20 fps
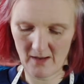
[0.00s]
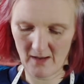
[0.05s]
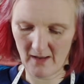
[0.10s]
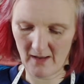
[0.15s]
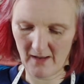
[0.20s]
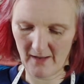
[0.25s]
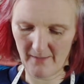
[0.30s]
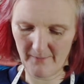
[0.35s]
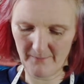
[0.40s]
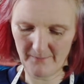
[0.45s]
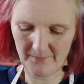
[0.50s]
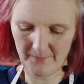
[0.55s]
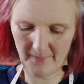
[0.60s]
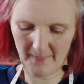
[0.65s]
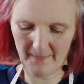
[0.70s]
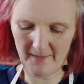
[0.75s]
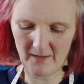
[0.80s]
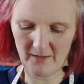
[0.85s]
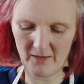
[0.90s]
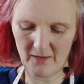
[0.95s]
And
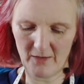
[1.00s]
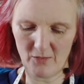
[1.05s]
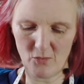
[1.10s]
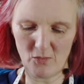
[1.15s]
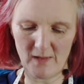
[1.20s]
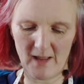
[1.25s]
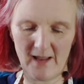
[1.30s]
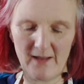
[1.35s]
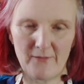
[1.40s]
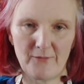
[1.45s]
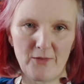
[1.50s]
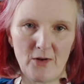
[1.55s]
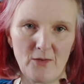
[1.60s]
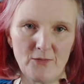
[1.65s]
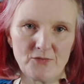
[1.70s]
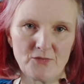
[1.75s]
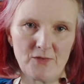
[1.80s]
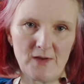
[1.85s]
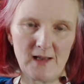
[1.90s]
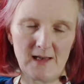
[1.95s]
all that
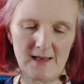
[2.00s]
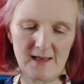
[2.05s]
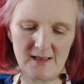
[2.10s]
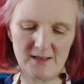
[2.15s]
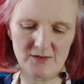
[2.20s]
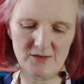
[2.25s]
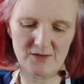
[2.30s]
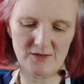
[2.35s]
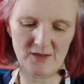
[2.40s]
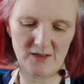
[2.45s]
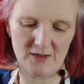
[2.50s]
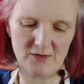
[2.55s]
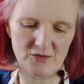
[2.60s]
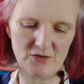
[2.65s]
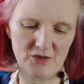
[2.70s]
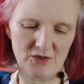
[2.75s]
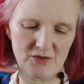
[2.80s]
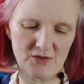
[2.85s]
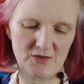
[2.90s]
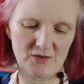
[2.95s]
involves really is
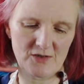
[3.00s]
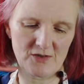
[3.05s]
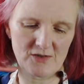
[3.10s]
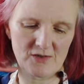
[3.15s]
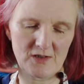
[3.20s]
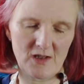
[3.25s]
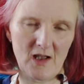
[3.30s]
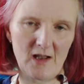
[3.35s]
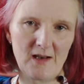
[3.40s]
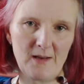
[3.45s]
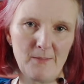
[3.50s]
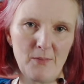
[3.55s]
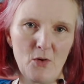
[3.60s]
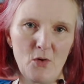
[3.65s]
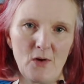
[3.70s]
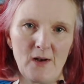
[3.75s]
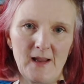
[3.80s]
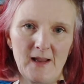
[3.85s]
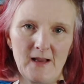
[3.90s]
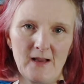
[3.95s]
just slightly
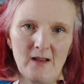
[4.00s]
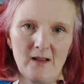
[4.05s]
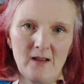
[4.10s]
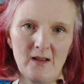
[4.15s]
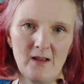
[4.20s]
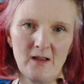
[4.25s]
pulling